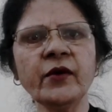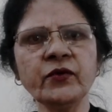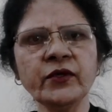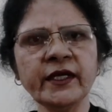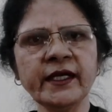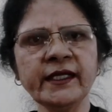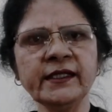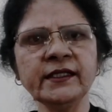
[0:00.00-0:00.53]

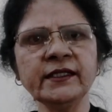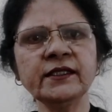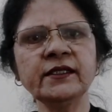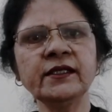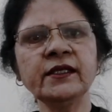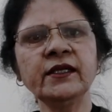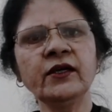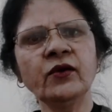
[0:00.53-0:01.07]
about health
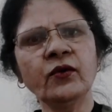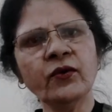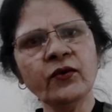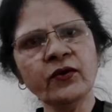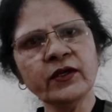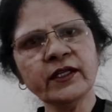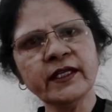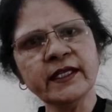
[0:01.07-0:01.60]

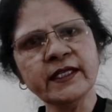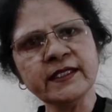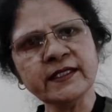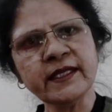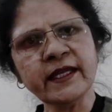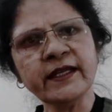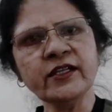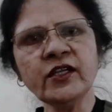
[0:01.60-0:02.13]
or
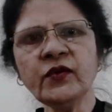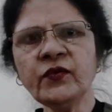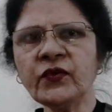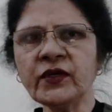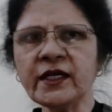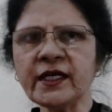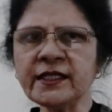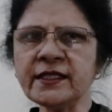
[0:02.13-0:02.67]
anxiety
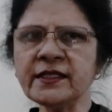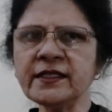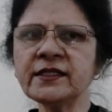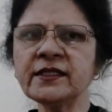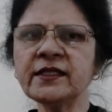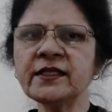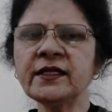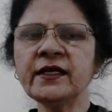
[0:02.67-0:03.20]
for
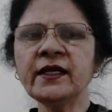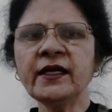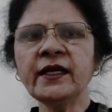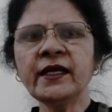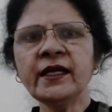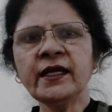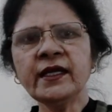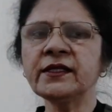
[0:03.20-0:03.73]
others,
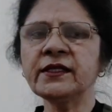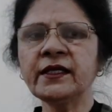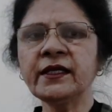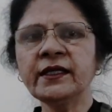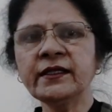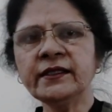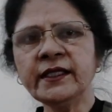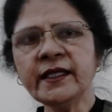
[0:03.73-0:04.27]

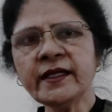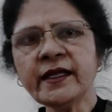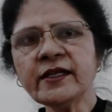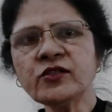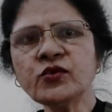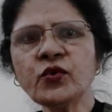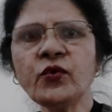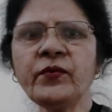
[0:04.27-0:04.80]
there are
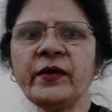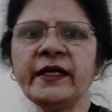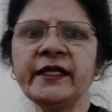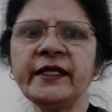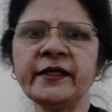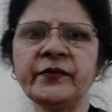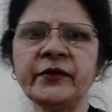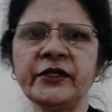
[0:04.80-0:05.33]
so many
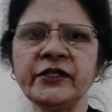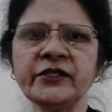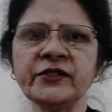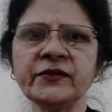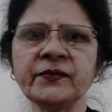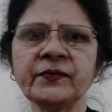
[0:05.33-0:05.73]
remedies.